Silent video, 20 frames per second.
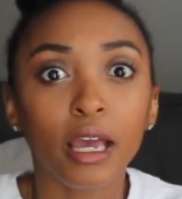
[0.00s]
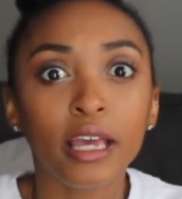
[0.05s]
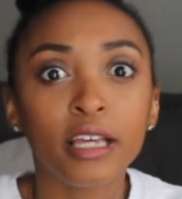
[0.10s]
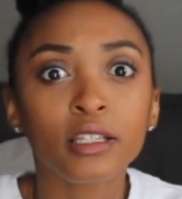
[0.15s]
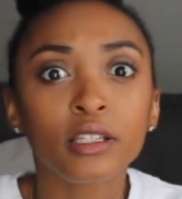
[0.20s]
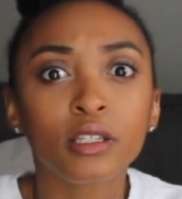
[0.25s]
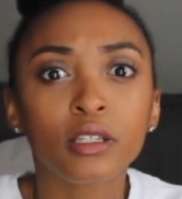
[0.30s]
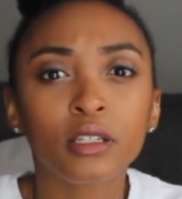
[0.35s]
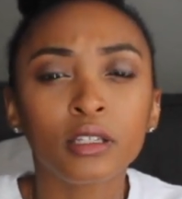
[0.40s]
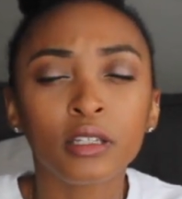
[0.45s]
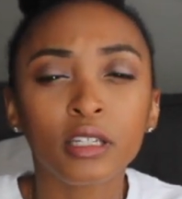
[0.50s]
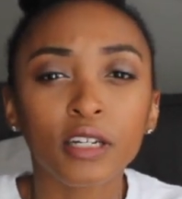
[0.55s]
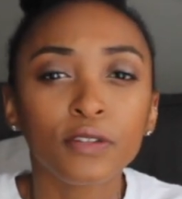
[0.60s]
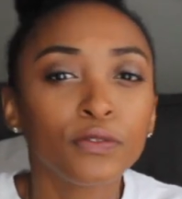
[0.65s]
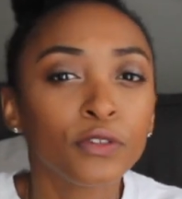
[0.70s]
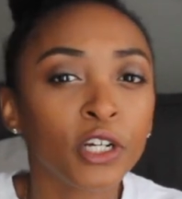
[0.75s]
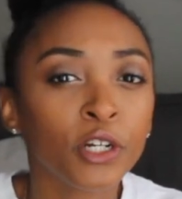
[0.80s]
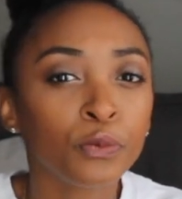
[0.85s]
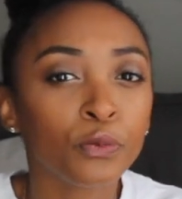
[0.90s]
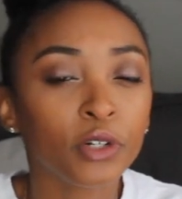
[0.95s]
It's
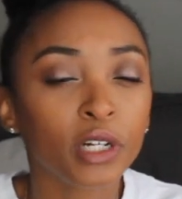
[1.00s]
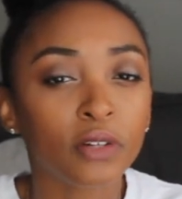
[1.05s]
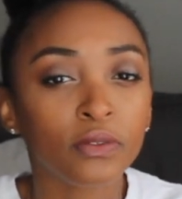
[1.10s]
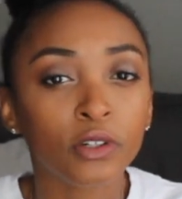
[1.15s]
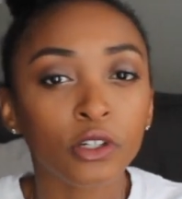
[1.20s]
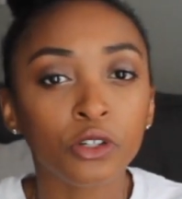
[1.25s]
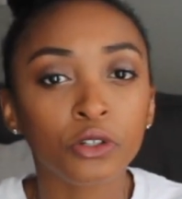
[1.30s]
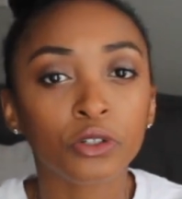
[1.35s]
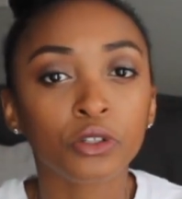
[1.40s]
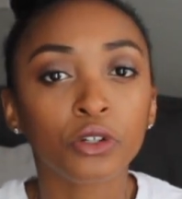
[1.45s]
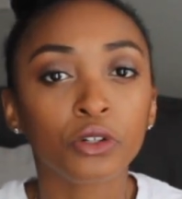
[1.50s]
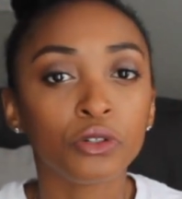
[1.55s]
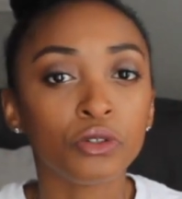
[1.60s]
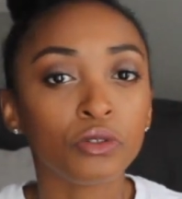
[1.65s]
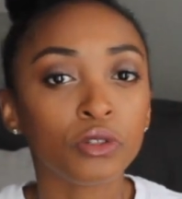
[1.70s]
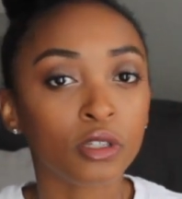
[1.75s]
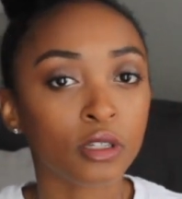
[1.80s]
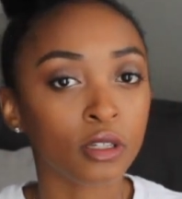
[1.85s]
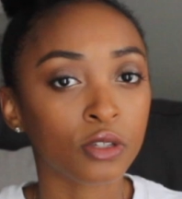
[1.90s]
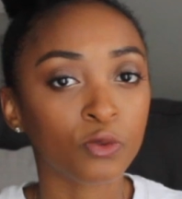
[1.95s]
different whenever you're so
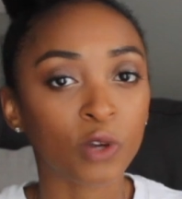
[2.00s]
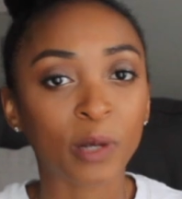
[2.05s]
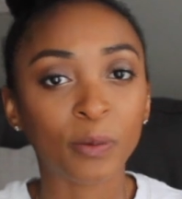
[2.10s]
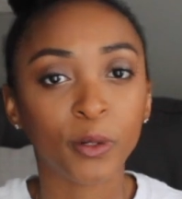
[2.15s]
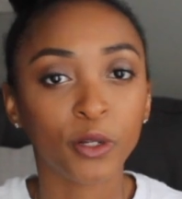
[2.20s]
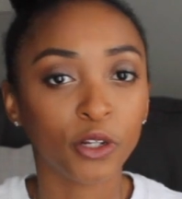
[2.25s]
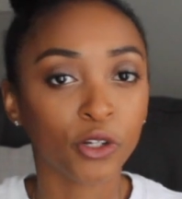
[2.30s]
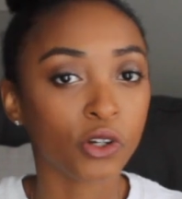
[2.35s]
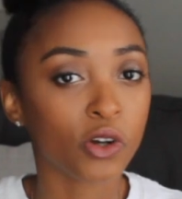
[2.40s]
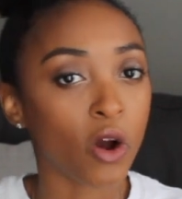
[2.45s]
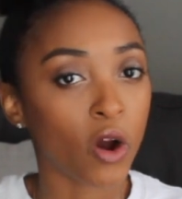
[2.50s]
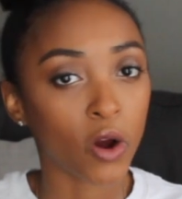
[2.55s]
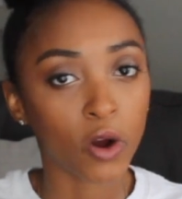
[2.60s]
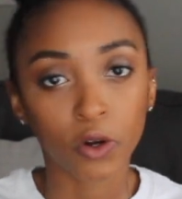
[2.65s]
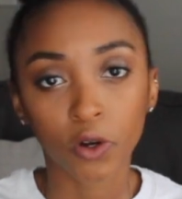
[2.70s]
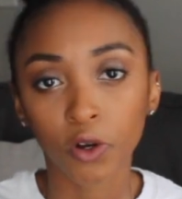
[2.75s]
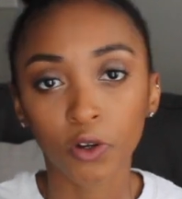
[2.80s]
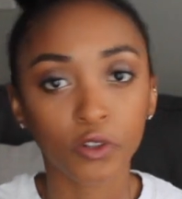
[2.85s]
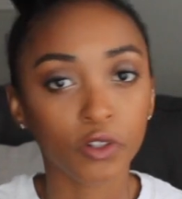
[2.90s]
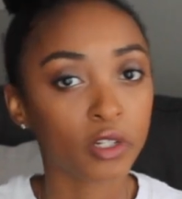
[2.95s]
used to swiping your
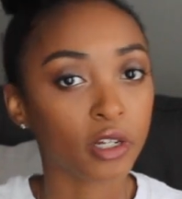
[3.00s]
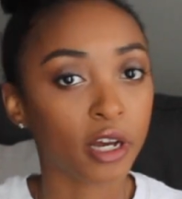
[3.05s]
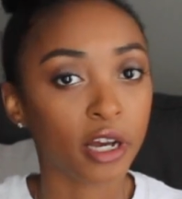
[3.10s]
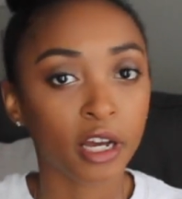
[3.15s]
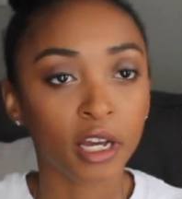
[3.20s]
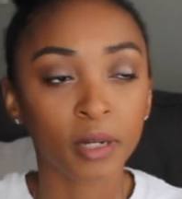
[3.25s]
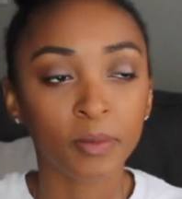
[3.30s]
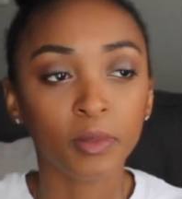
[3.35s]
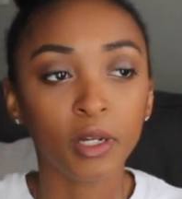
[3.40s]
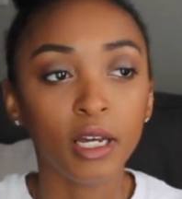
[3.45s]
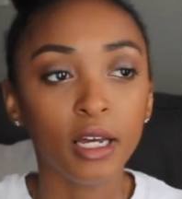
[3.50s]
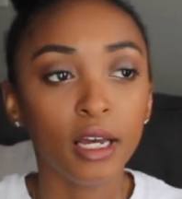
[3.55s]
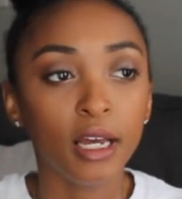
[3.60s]
card all the time,